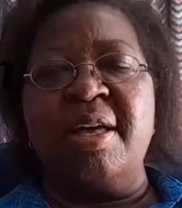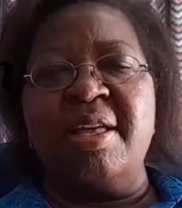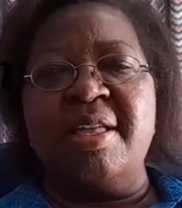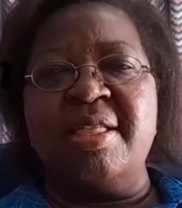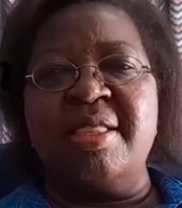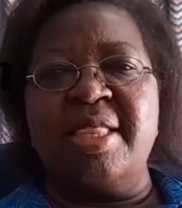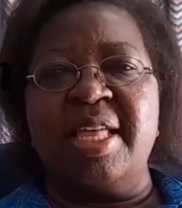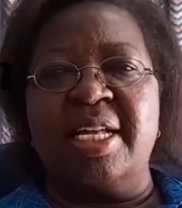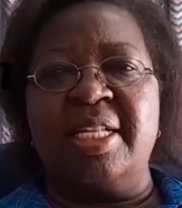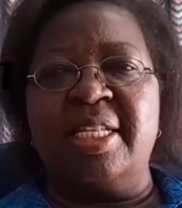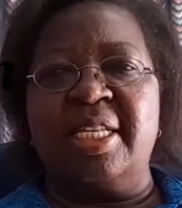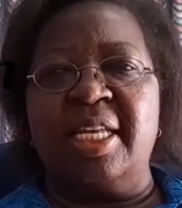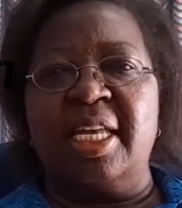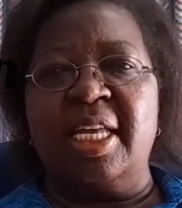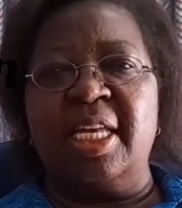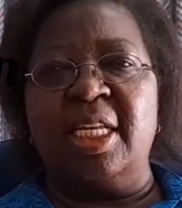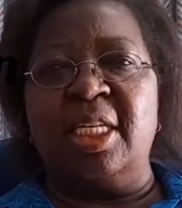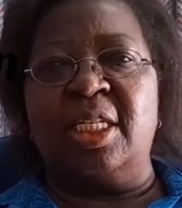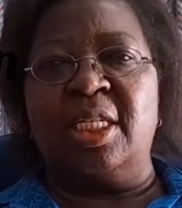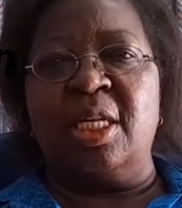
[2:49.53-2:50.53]
that
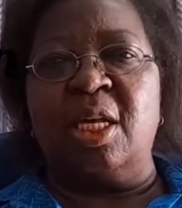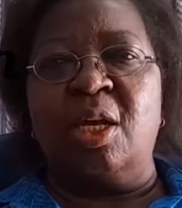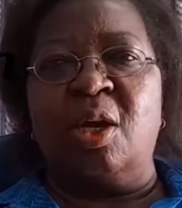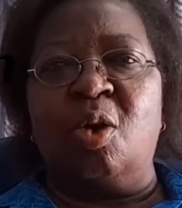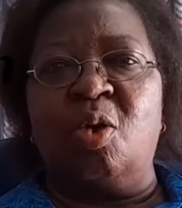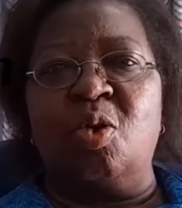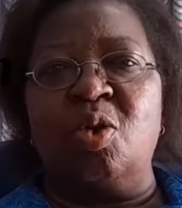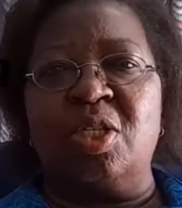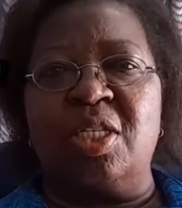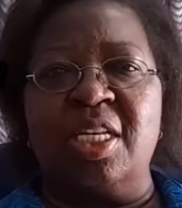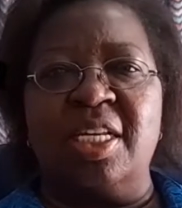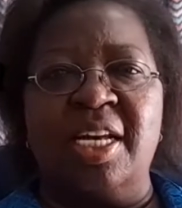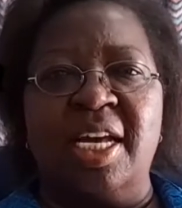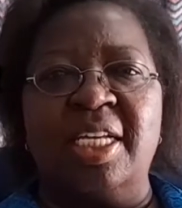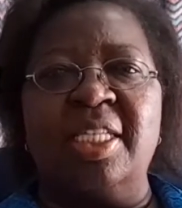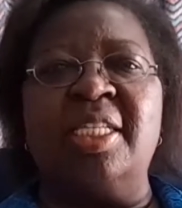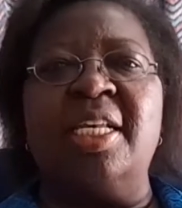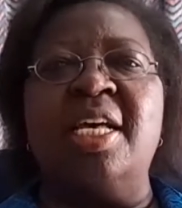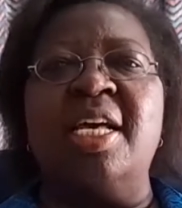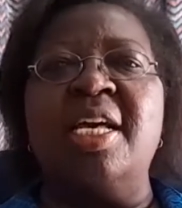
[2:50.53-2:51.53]
is causing
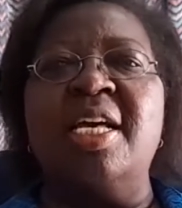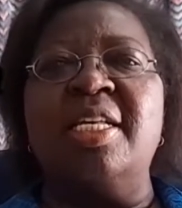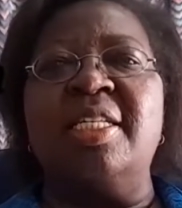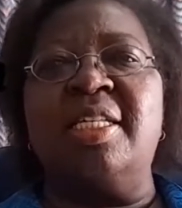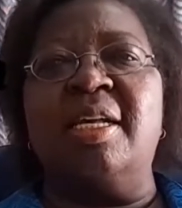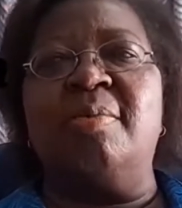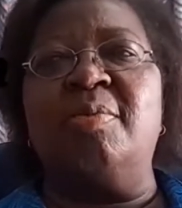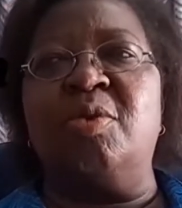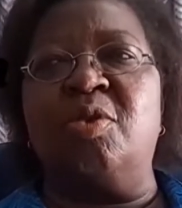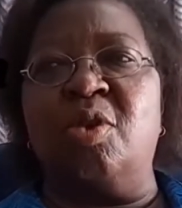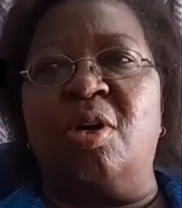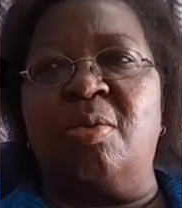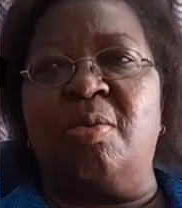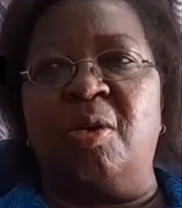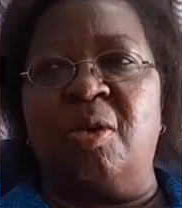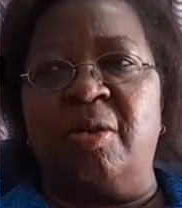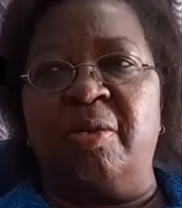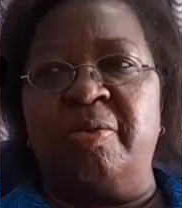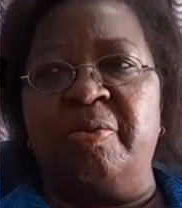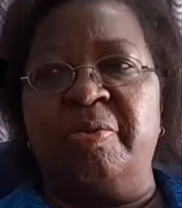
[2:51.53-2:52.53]
us some
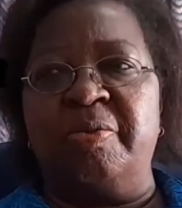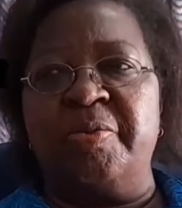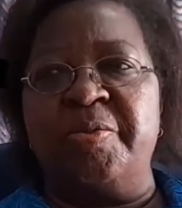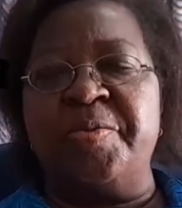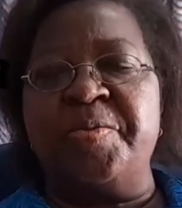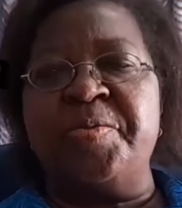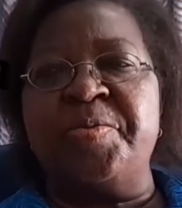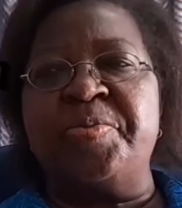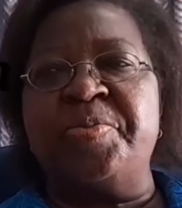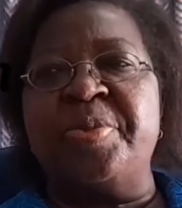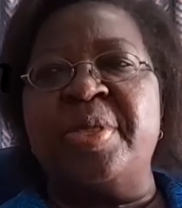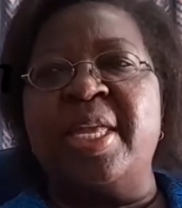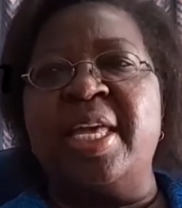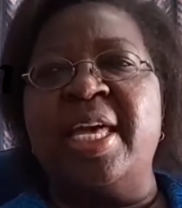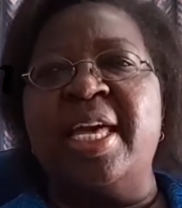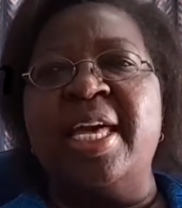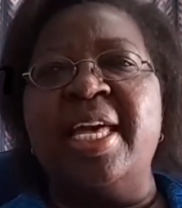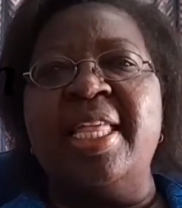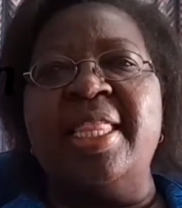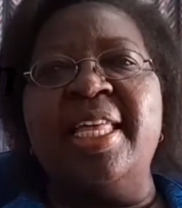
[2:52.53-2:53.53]
trouble.
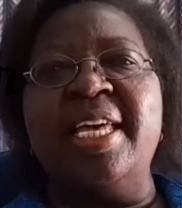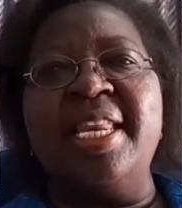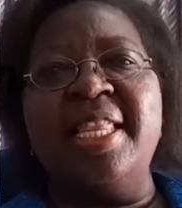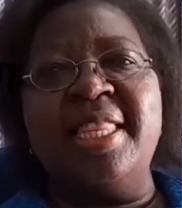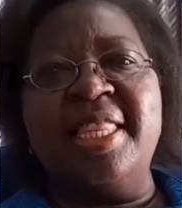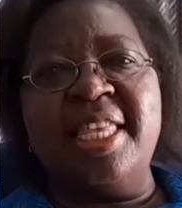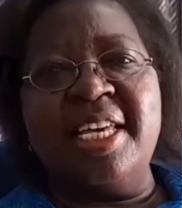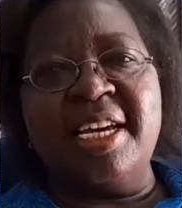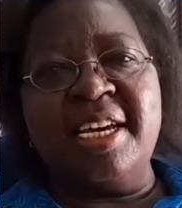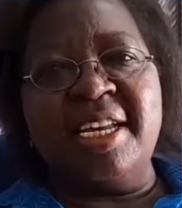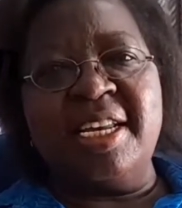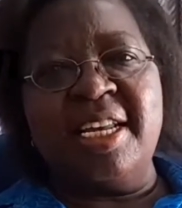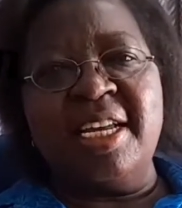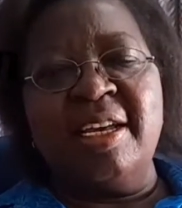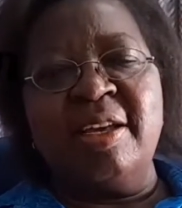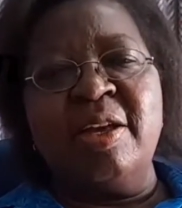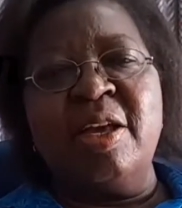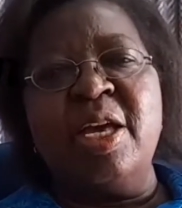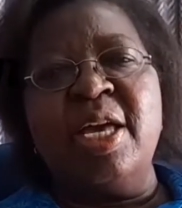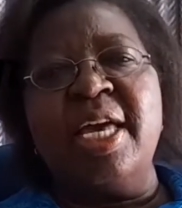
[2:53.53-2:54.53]
Then third
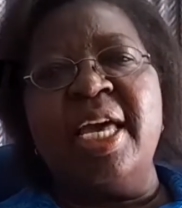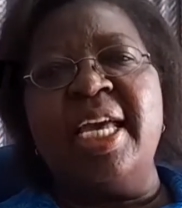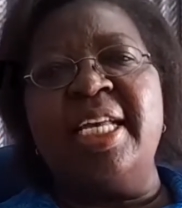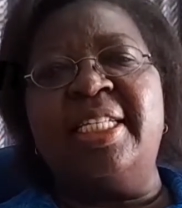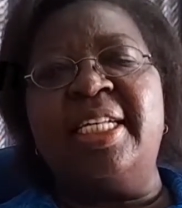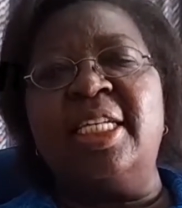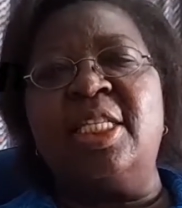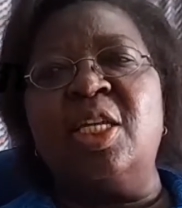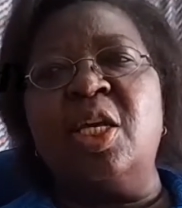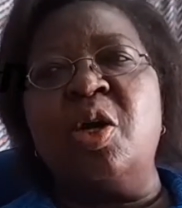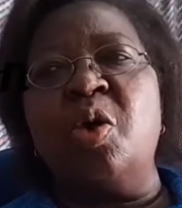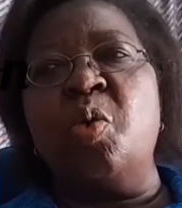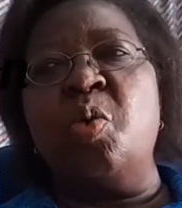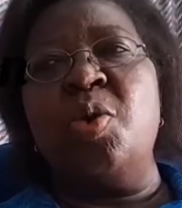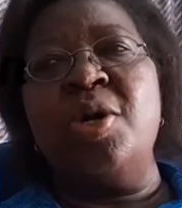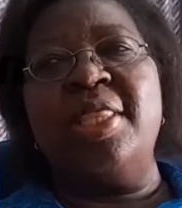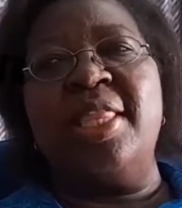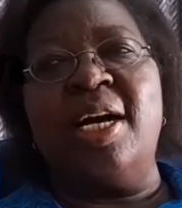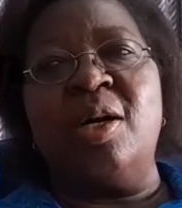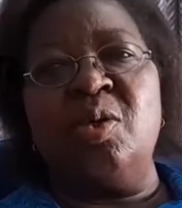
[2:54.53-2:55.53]
is that
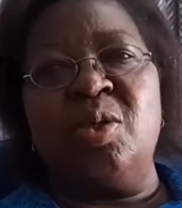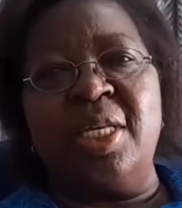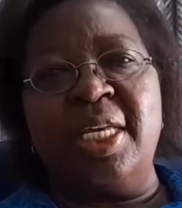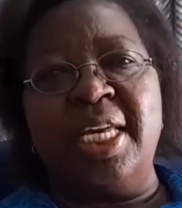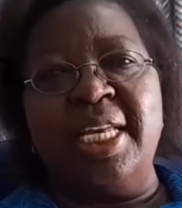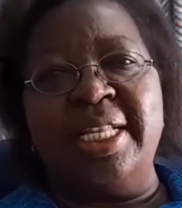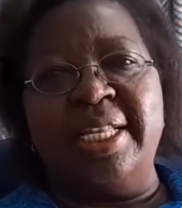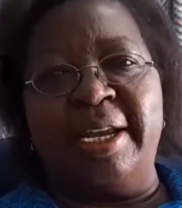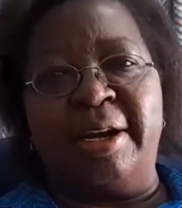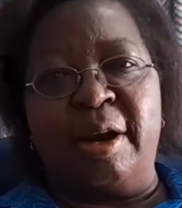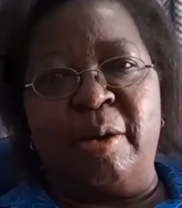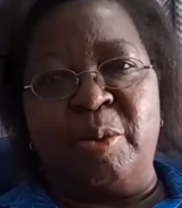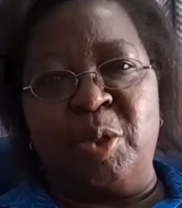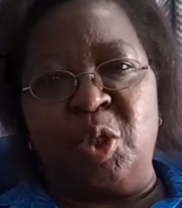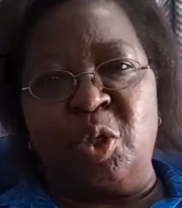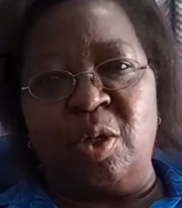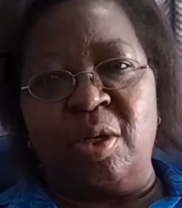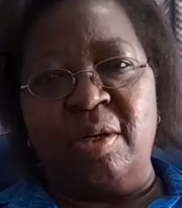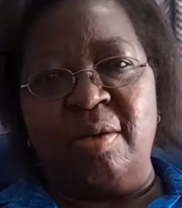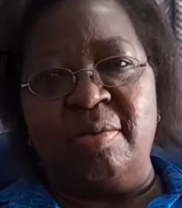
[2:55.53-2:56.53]
without
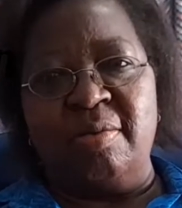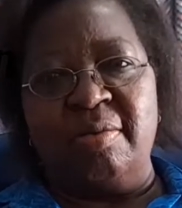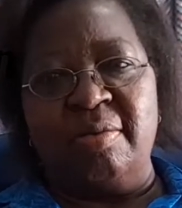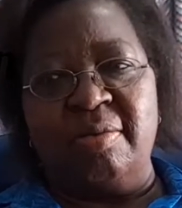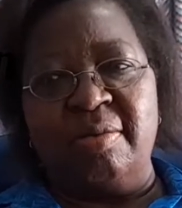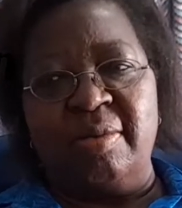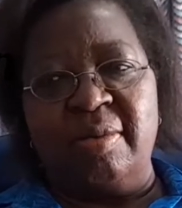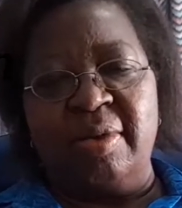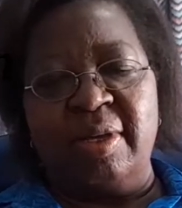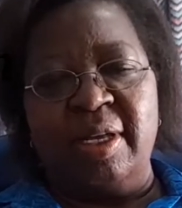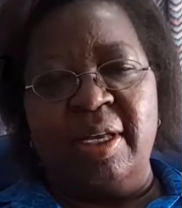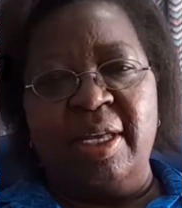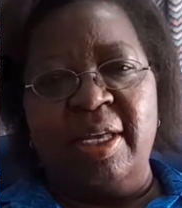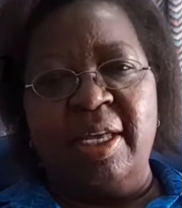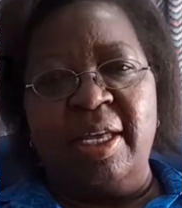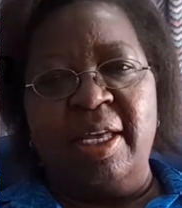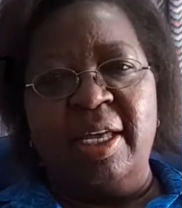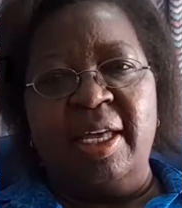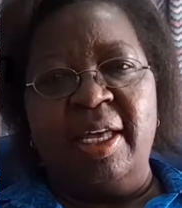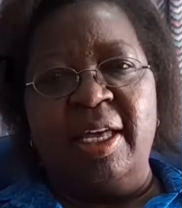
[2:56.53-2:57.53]
interruption.
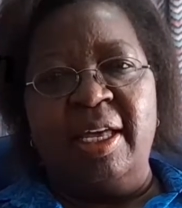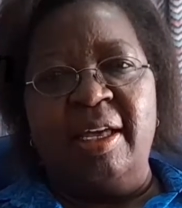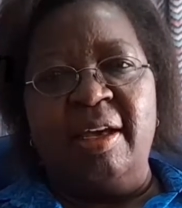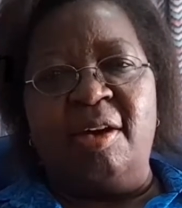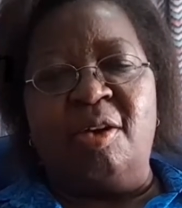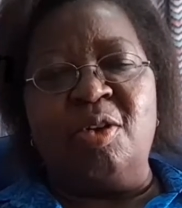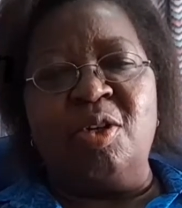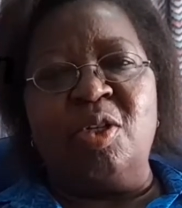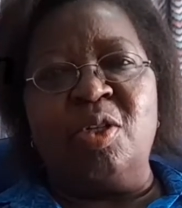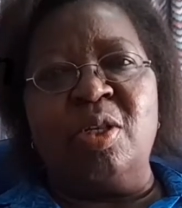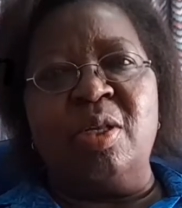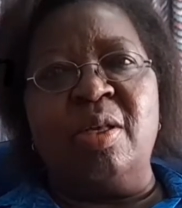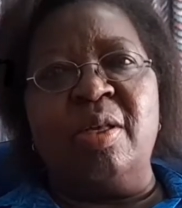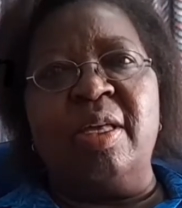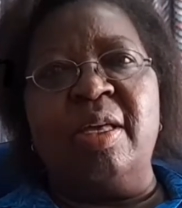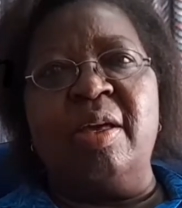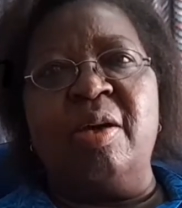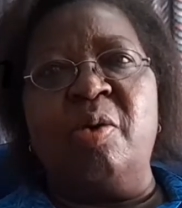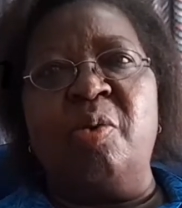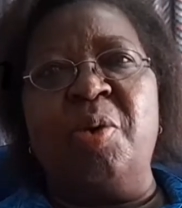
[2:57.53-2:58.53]
Because
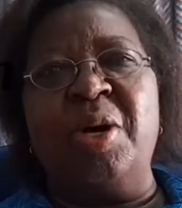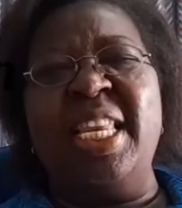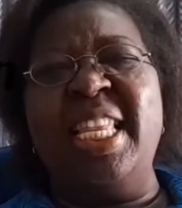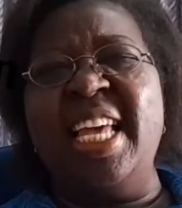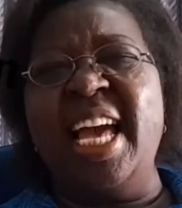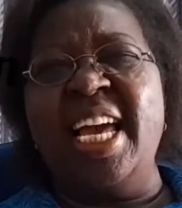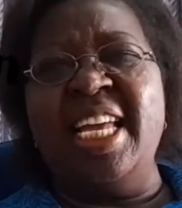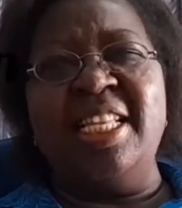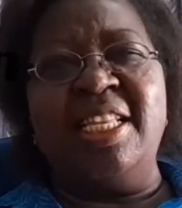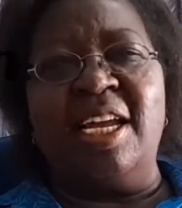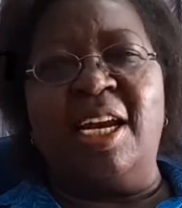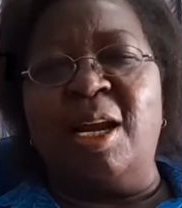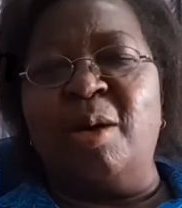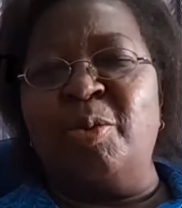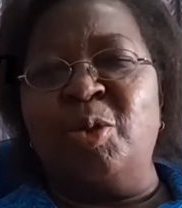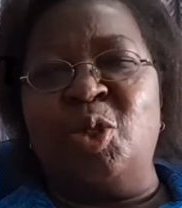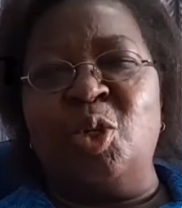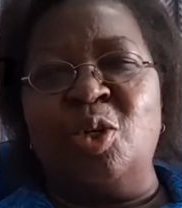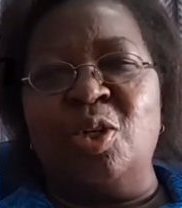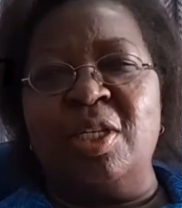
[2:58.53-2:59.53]
when there are
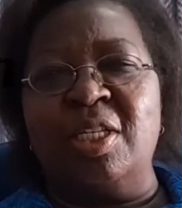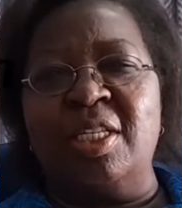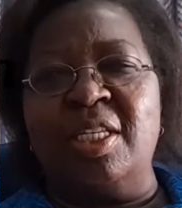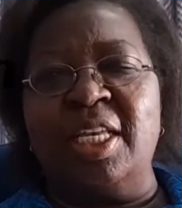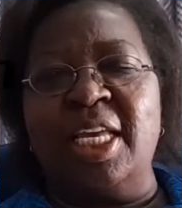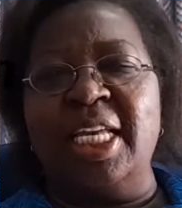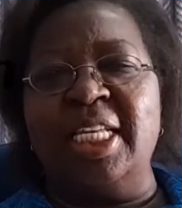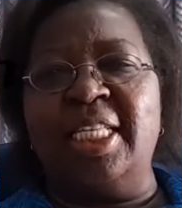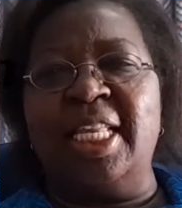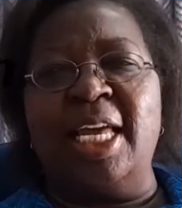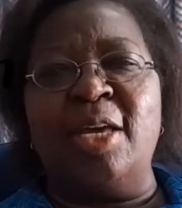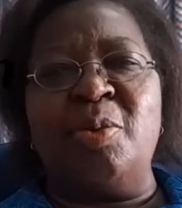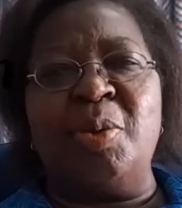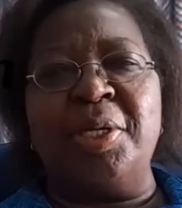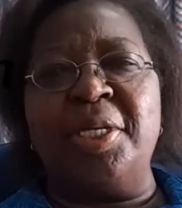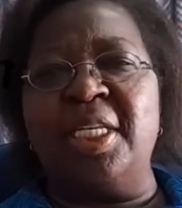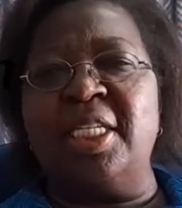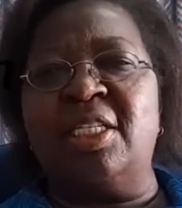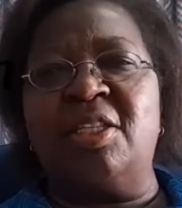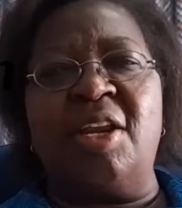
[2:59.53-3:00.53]
interruptions, it's like we're
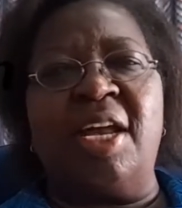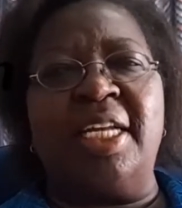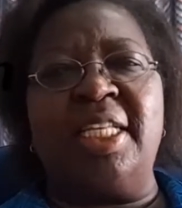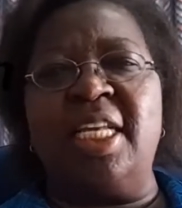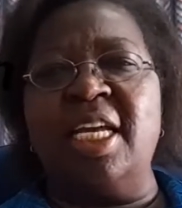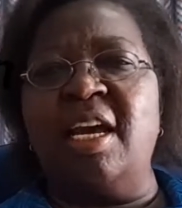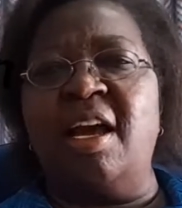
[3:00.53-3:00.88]
distracting